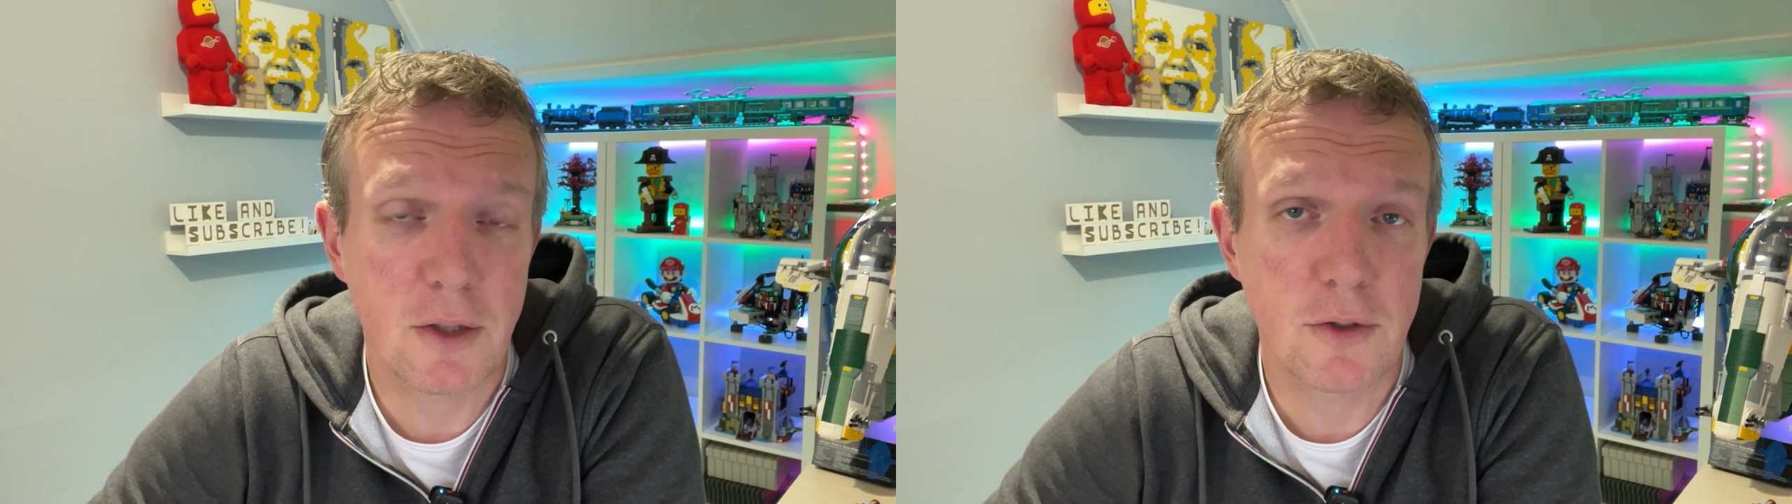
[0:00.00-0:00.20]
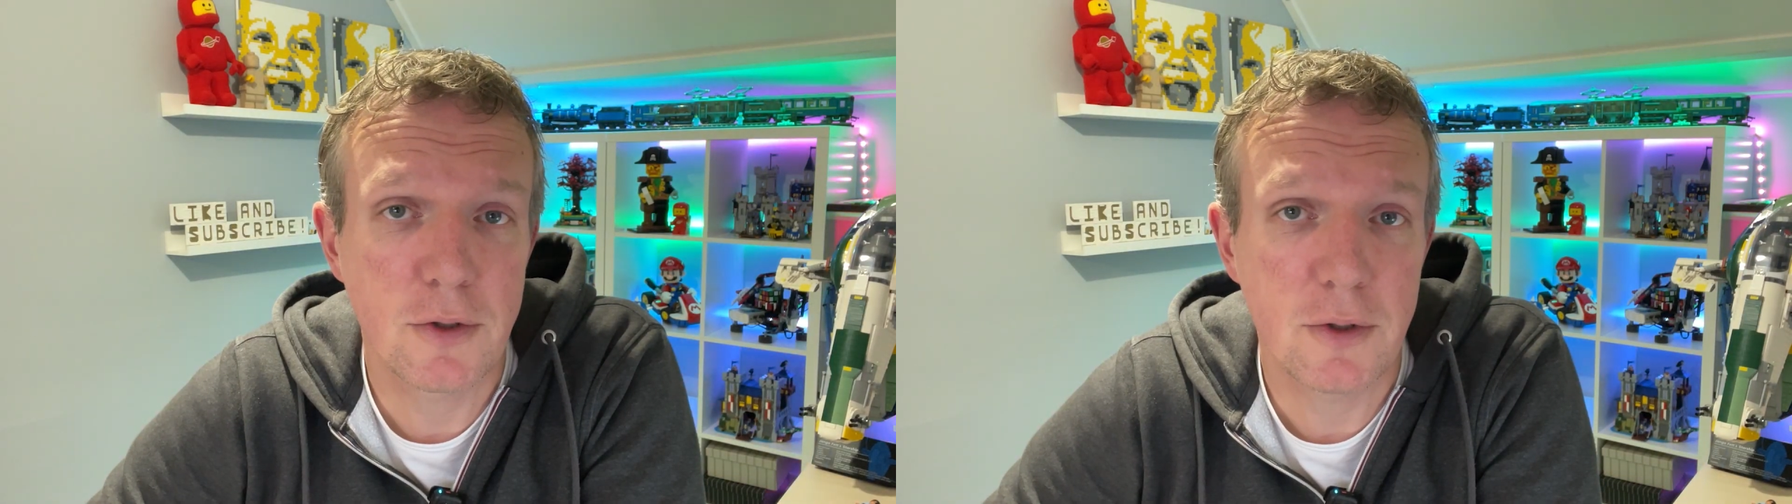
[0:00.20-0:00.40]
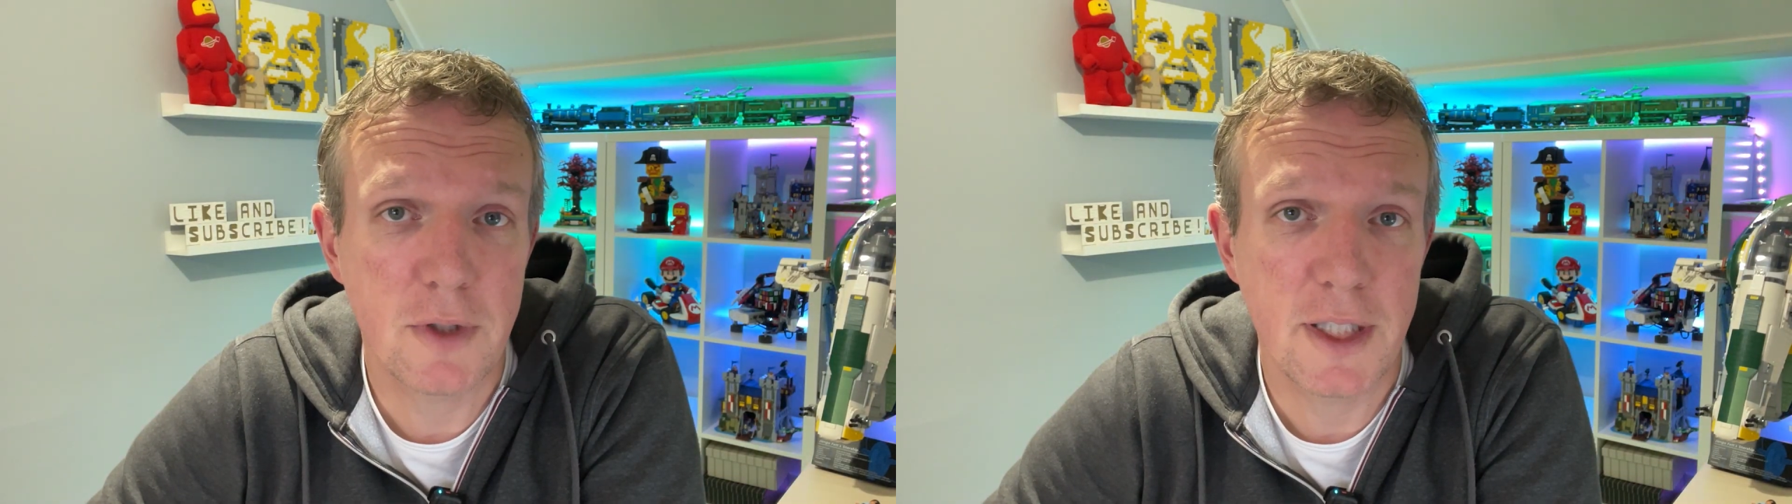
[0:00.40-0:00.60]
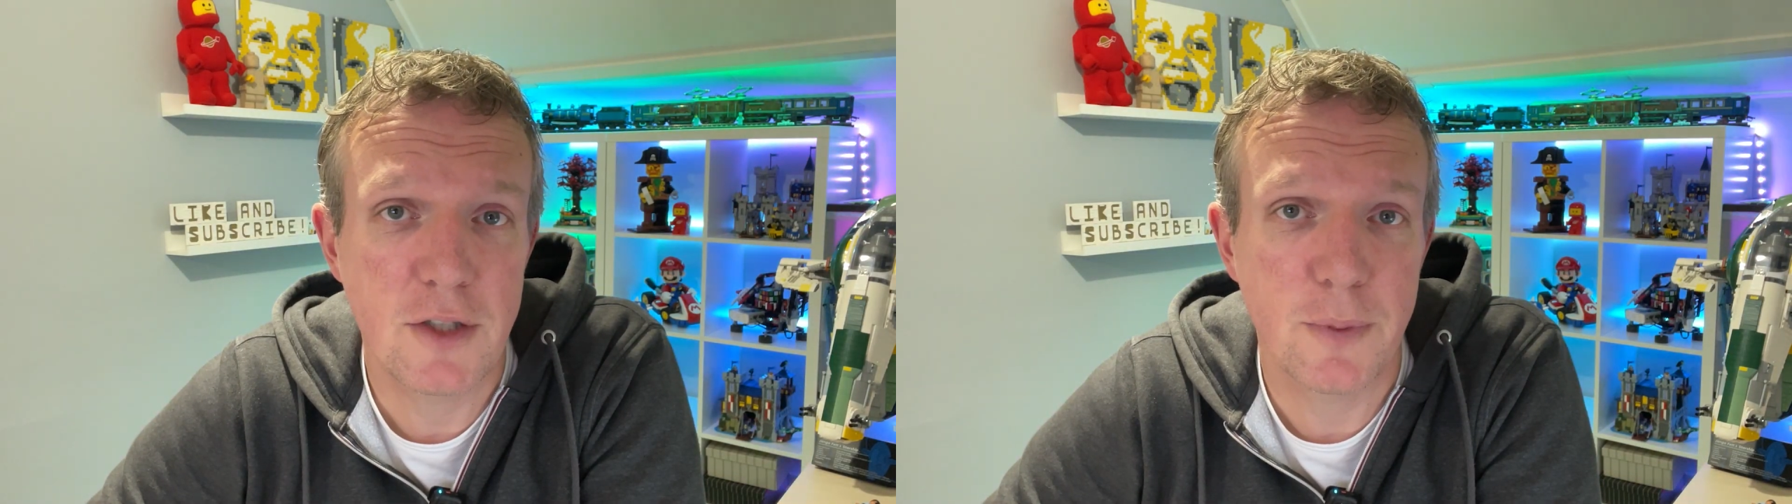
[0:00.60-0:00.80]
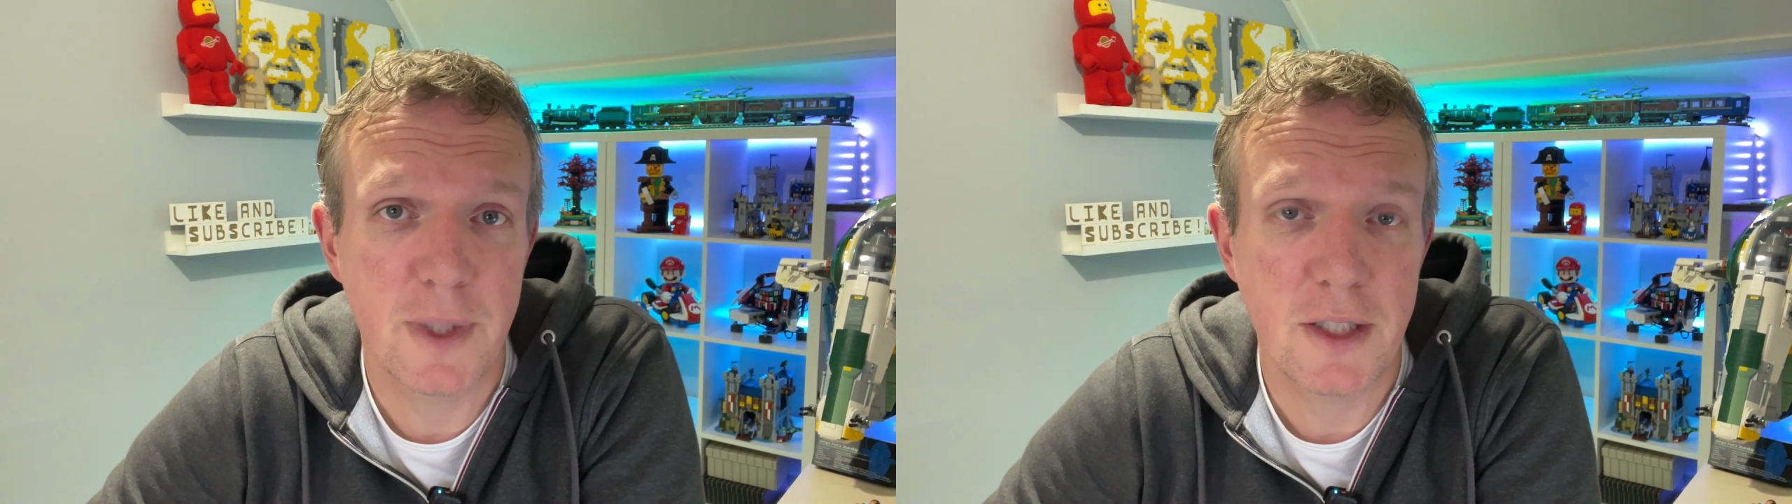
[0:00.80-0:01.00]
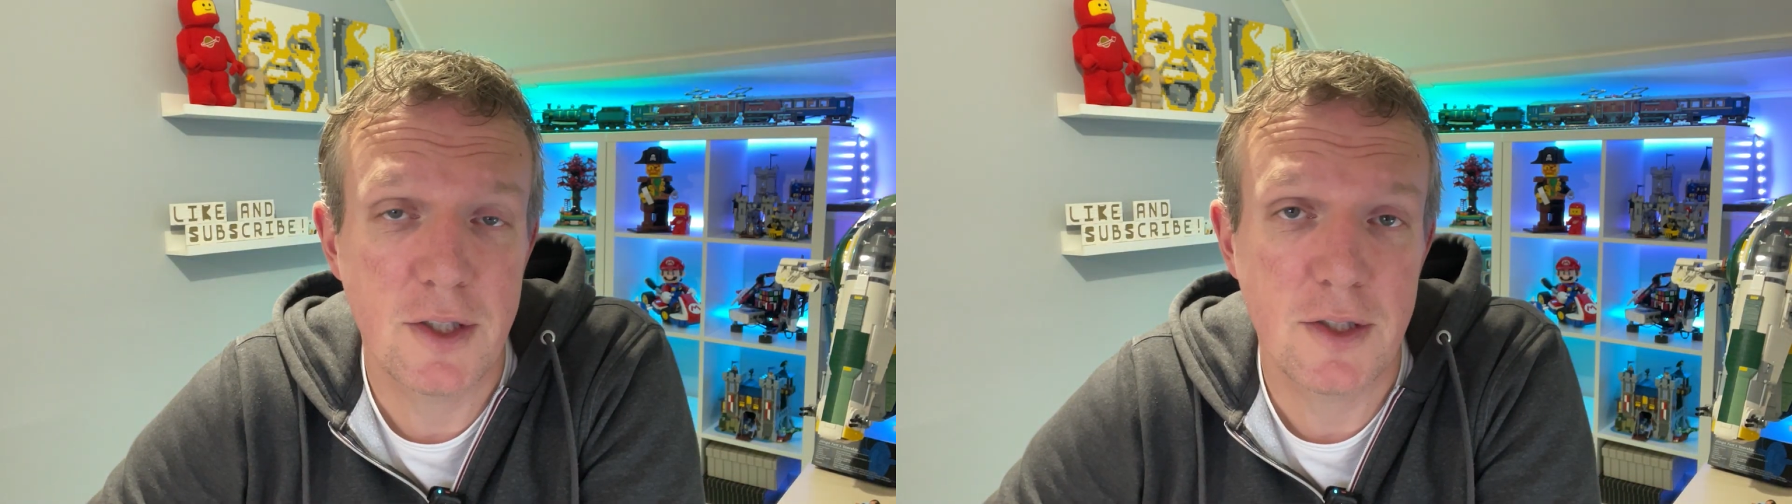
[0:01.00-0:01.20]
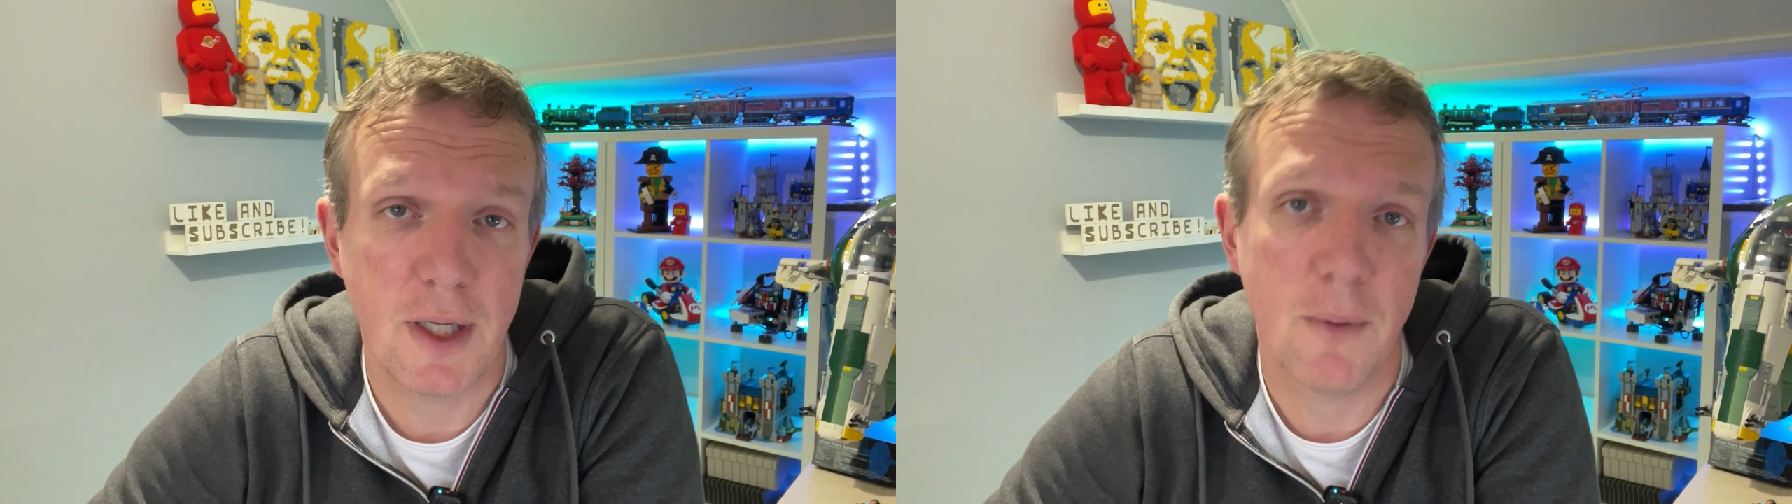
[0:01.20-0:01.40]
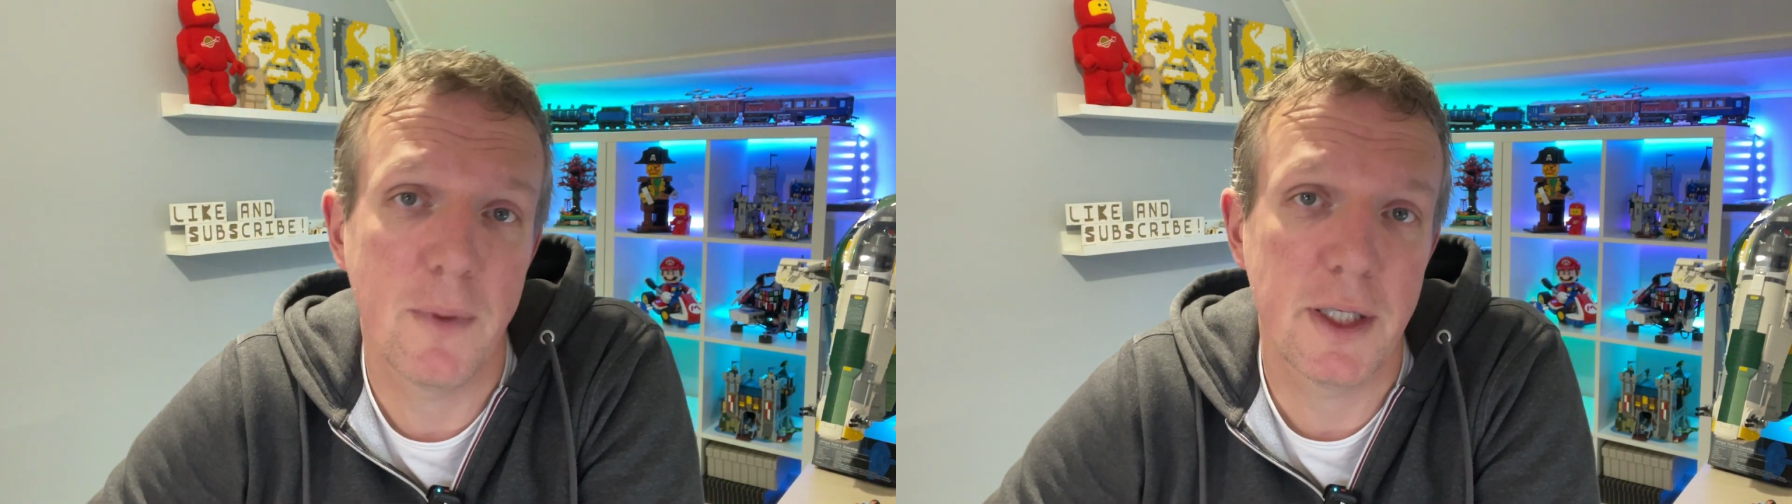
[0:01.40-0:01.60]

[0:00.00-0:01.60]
control his switches, and